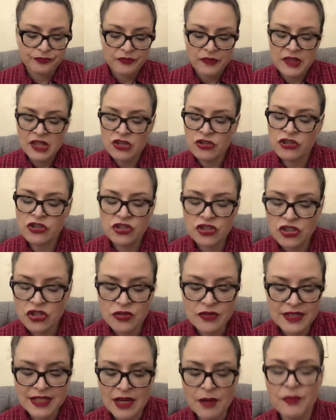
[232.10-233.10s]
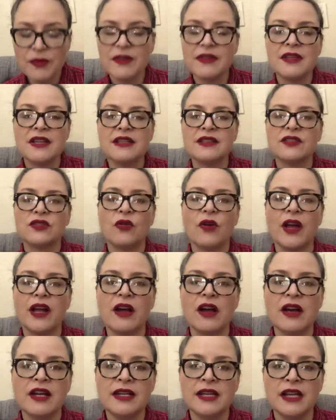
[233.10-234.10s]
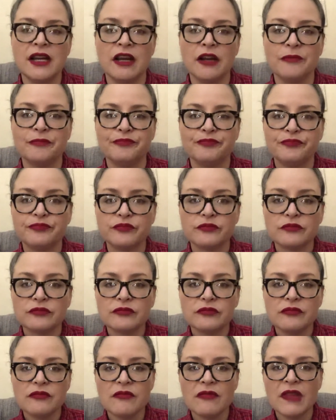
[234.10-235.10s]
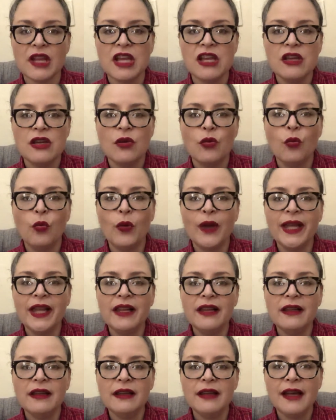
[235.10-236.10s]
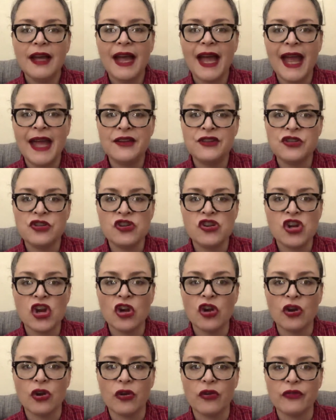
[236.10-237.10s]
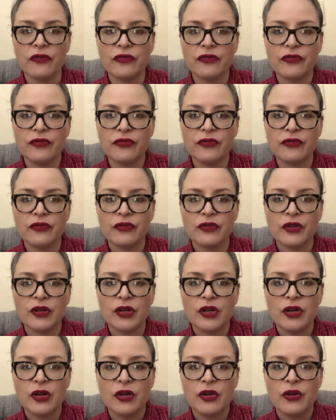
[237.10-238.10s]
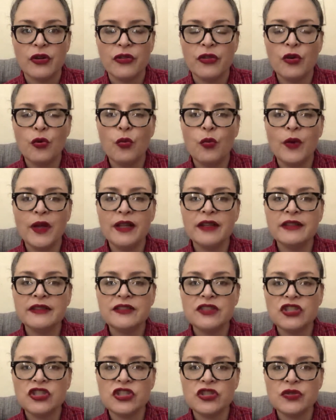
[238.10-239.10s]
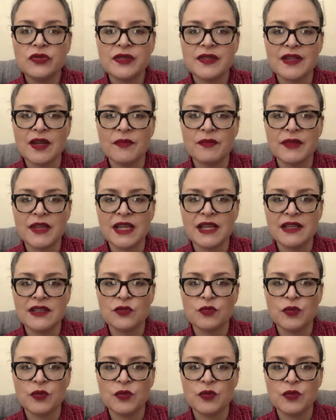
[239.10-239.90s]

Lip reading: there's two separate things going on here. Will and nerve. The will to do something is